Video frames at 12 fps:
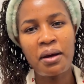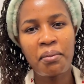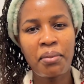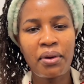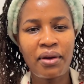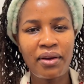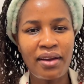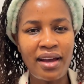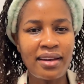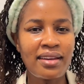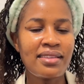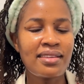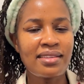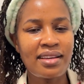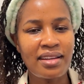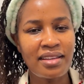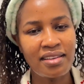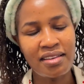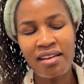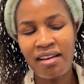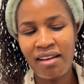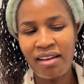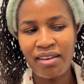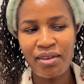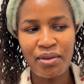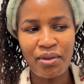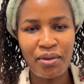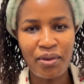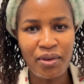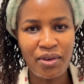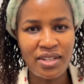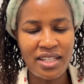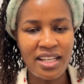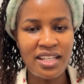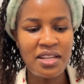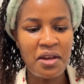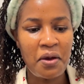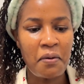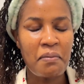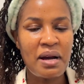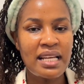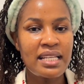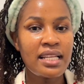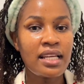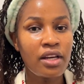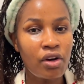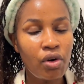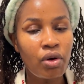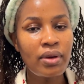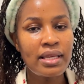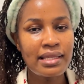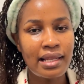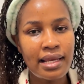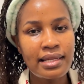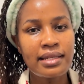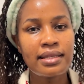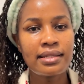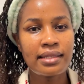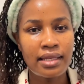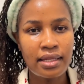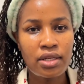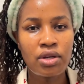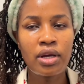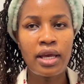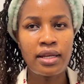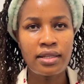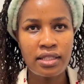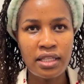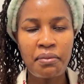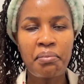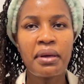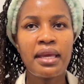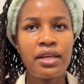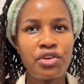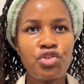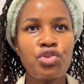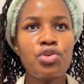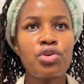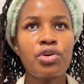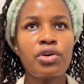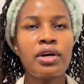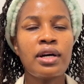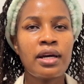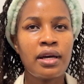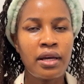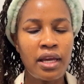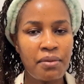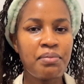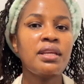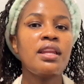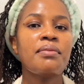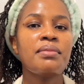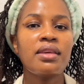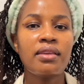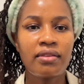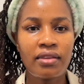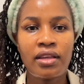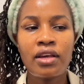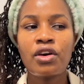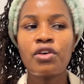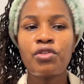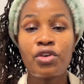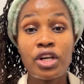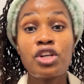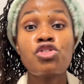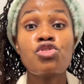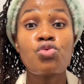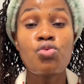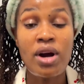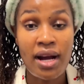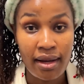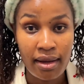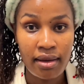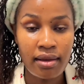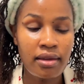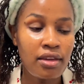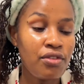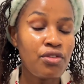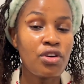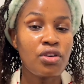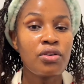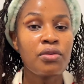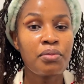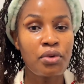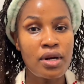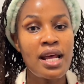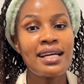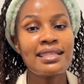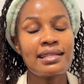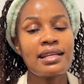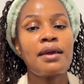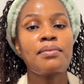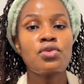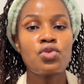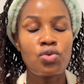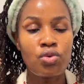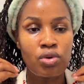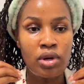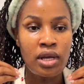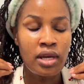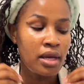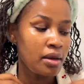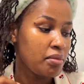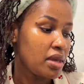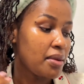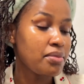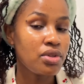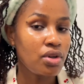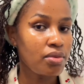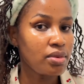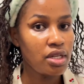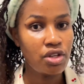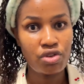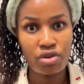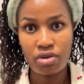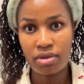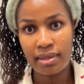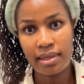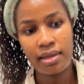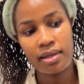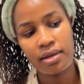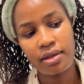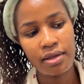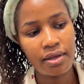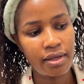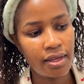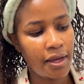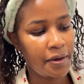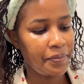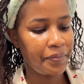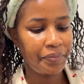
up unnecessary content, but always let it sit and seep into your epidermis for it to work. Give your products time to be absorbed into your skin. Yeah.